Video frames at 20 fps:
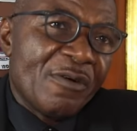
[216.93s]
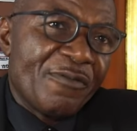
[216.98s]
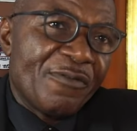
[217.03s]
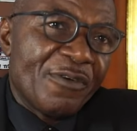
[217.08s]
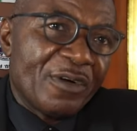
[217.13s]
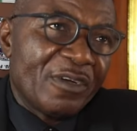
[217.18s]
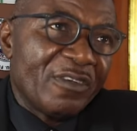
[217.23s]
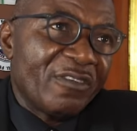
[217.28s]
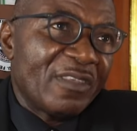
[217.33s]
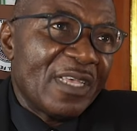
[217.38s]

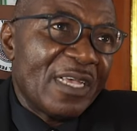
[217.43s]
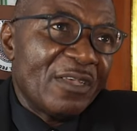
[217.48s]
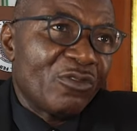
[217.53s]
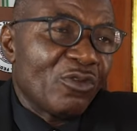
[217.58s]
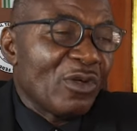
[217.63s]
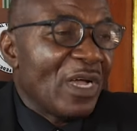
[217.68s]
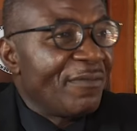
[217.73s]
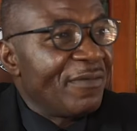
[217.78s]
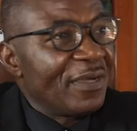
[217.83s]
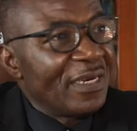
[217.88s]
For instance,
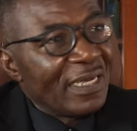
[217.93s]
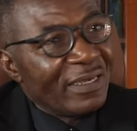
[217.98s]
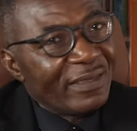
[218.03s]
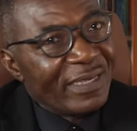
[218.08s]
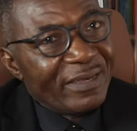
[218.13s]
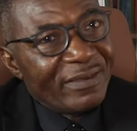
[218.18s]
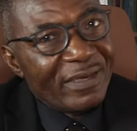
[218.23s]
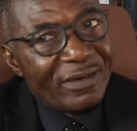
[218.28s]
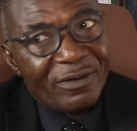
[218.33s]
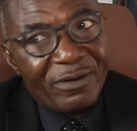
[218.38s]
you have a
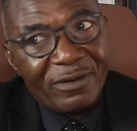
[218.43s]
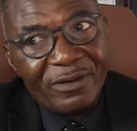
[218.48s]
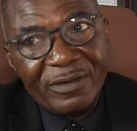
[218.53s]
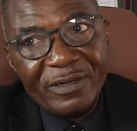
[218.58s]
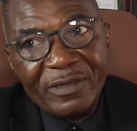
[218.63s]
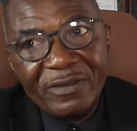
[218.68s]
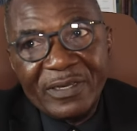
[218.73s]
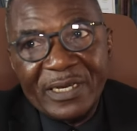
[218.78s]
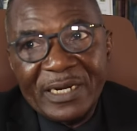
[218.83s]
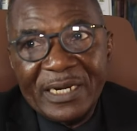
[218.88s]
dental
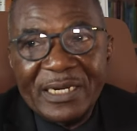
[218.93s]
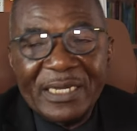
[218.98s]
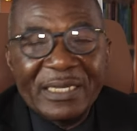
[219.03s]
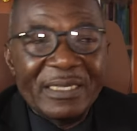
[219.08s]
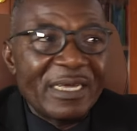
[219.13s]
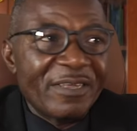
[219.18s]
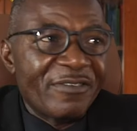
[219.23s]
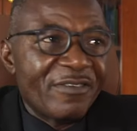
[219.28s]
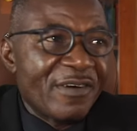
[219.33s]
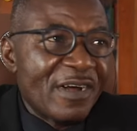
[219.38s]
technologist and a
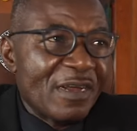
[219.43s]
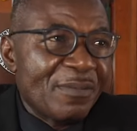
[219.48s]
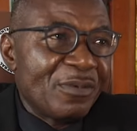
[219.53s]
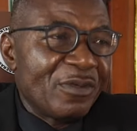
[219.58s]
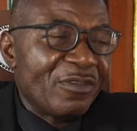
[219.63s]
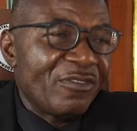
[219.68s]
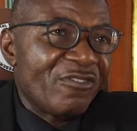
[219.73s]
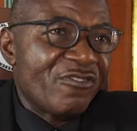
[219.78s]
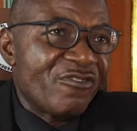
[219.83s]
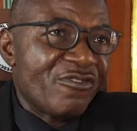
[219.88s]
dental
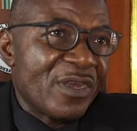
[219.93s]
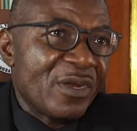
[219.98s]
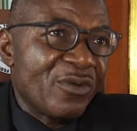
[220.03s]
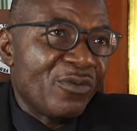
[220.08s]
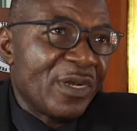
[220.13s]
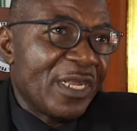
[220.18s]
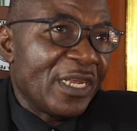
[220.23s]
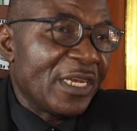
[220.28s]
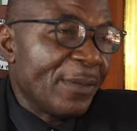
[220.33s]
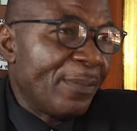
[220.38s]
therapist trained
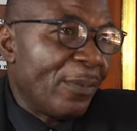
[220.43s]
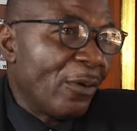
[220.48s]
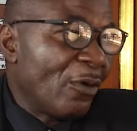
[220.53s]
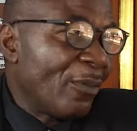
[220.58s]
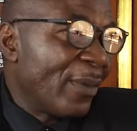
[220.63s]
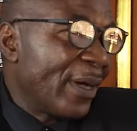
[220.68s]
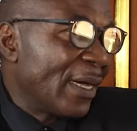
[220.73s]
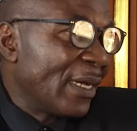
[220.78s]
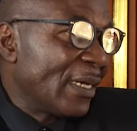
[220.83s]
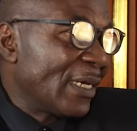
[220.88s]
with a
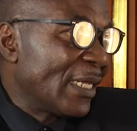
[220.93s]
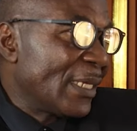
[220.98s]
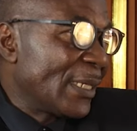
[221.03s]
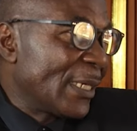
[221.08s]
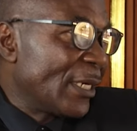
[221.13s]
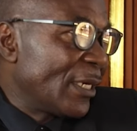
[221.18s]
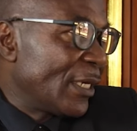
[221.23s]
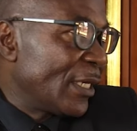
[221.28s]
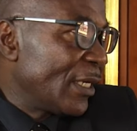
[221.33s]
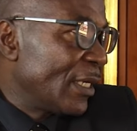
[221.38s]
diploma,
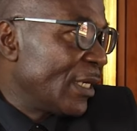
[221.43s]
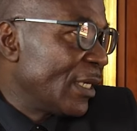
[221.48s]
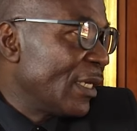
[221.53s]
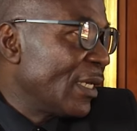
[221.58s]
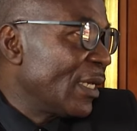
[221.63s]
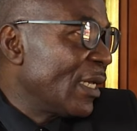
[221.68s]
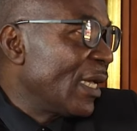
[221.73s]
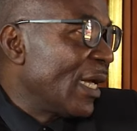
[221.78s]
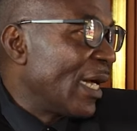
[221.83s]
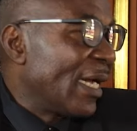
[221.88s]
HND,
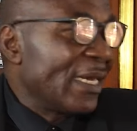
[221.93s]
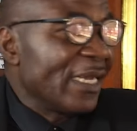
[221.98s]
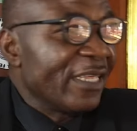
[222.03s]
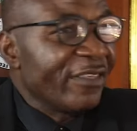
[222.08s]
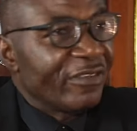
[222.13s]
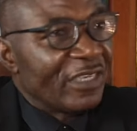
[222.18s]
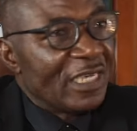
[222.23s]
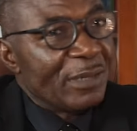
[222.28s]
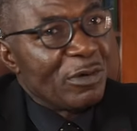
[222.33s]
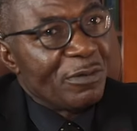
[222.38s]
and the
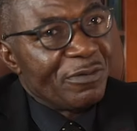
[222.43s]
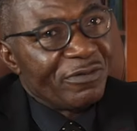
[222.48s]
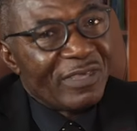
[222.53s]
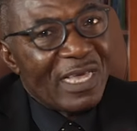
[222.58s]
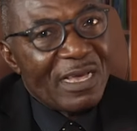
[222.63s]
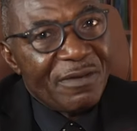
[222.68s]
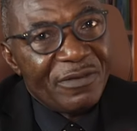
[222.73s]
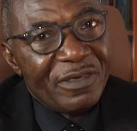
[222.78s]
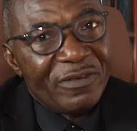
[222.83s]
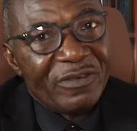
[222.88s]
scheme of
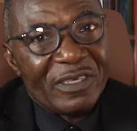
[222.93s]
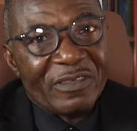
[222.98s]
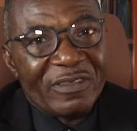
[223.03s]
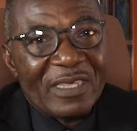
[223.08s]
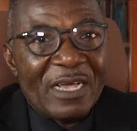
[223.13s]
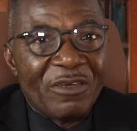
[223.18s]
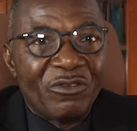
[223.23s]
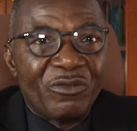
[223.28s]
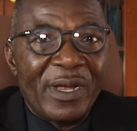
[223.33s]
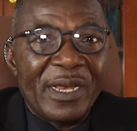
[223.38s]
service is
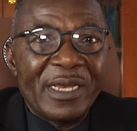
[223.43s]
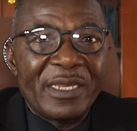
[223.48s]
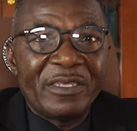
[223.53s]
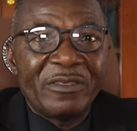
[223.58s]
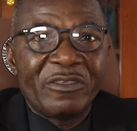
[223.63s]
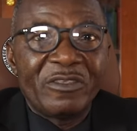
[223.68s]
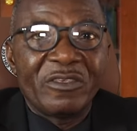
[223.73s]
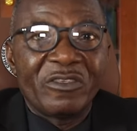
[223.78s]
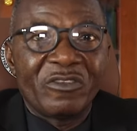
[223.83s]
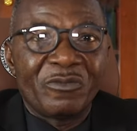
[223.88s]
actually
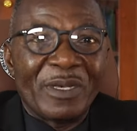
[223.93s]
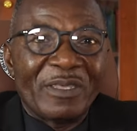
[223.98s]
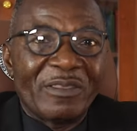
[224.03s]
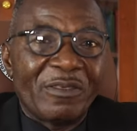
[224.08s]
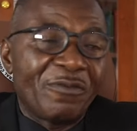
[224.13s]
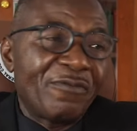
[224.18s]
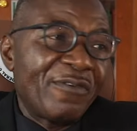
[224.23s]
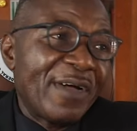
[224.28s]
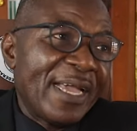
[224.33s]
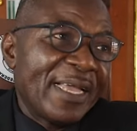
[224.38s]

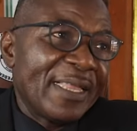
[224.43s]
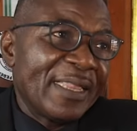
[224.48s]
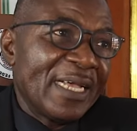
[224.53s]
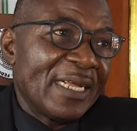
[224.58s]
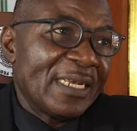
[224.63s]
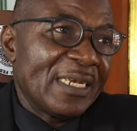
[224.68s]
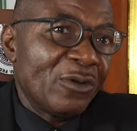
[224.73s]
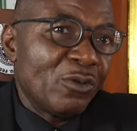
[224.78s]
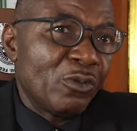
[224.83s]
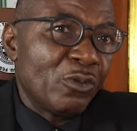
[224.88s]
specifying
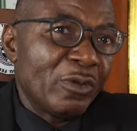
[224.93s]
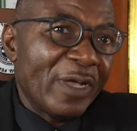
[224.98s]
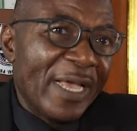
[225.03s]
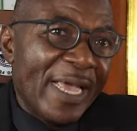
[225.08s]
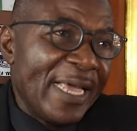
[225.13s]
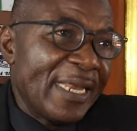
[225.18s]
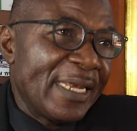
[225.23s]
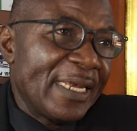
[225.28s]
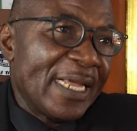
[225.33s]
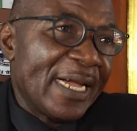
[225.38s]
that they will
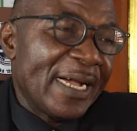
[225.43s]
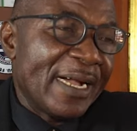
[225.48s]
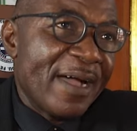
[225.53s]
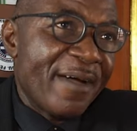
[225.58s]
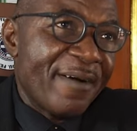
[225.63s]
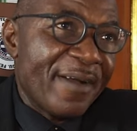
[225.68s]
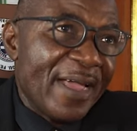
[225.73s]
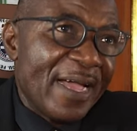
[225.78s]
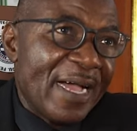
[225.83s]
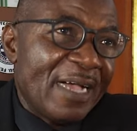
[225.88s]
end their
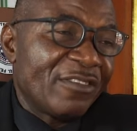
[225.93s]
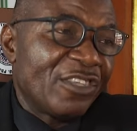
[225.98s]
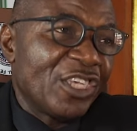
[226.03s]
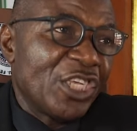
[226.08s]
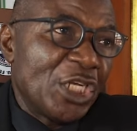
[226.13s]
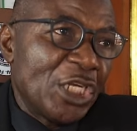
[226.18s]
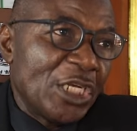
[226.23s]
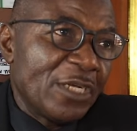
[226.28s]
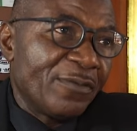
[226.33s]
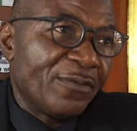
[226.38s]
career as a
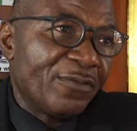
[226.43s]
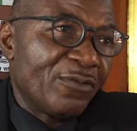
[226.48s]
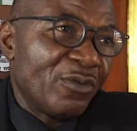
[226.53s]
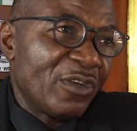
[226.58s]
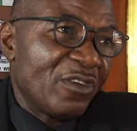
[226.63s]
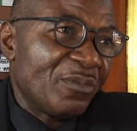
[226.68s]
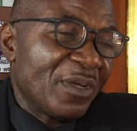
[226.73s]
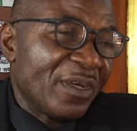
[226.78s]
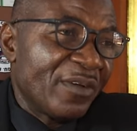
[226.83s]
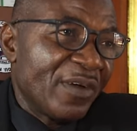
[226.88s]
chief,
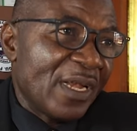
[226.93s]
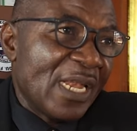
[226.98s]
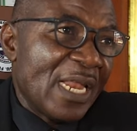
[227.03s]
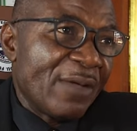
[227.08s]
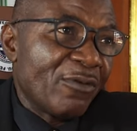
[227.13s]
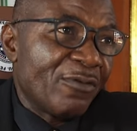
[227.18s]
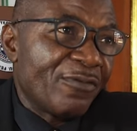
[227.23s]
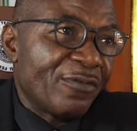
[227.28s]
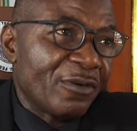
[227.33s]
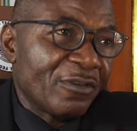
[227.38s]
which means grade
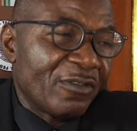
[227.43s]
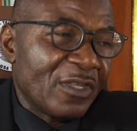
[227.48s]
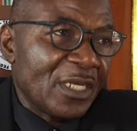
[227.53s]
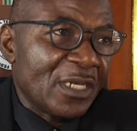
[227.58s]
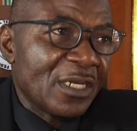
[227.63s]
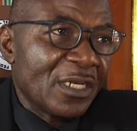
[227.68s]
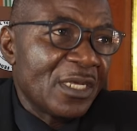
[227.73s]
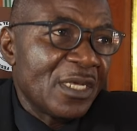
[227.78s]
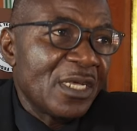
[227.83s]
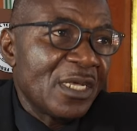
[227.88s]
level 14,